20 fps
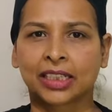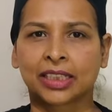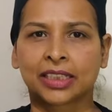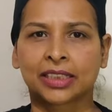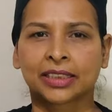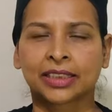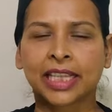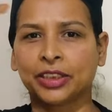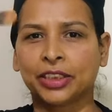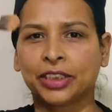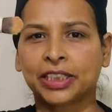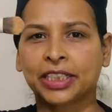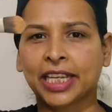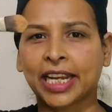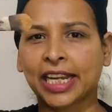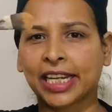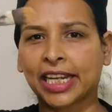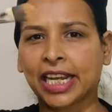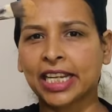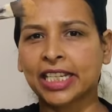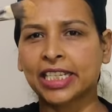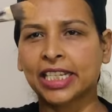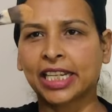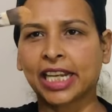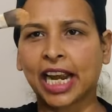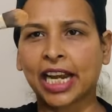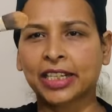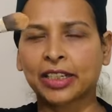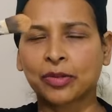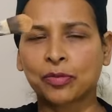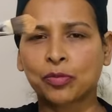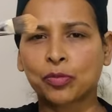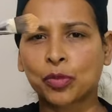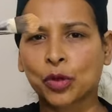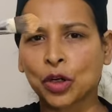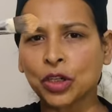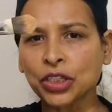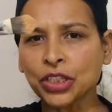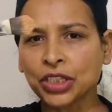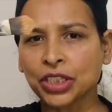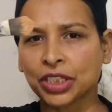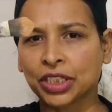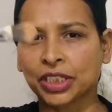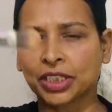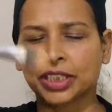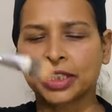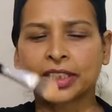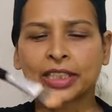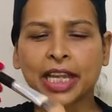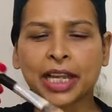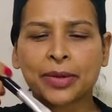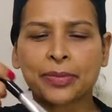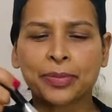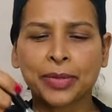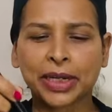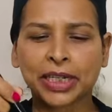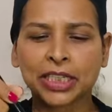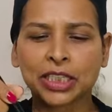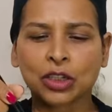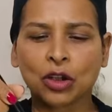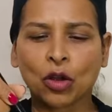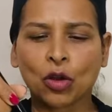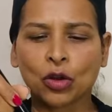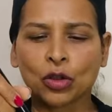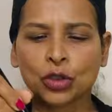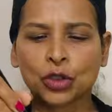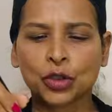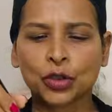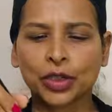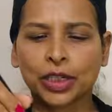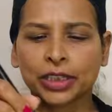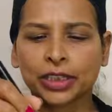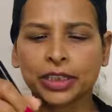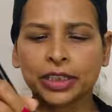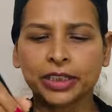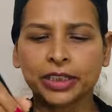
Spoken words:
Then take any kind of brush, then mix all together.